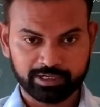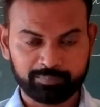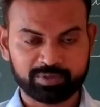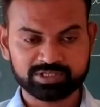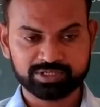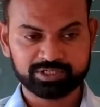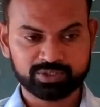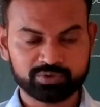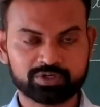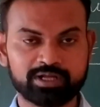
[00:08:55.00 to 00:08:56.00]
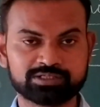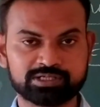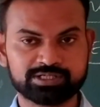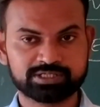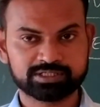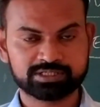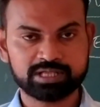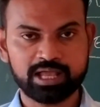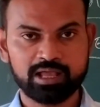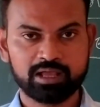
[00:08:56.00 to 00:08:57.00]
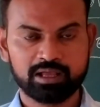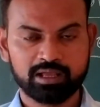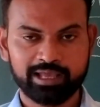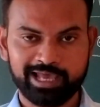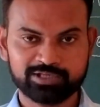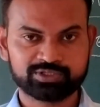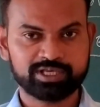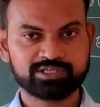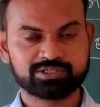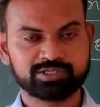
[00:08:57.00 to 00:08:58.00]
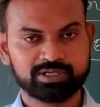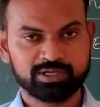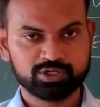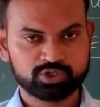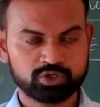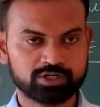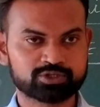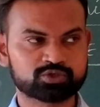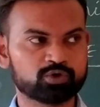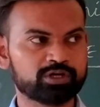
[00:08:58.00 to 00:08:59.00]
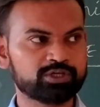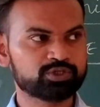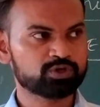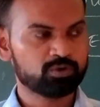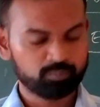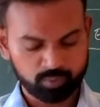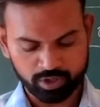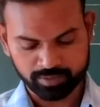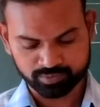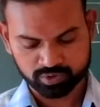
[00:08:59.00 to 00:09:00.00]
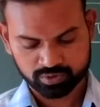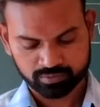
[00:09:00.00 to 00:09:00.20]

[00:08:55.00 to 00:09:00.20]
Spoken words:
Representative translations, the essays, short stories, poems.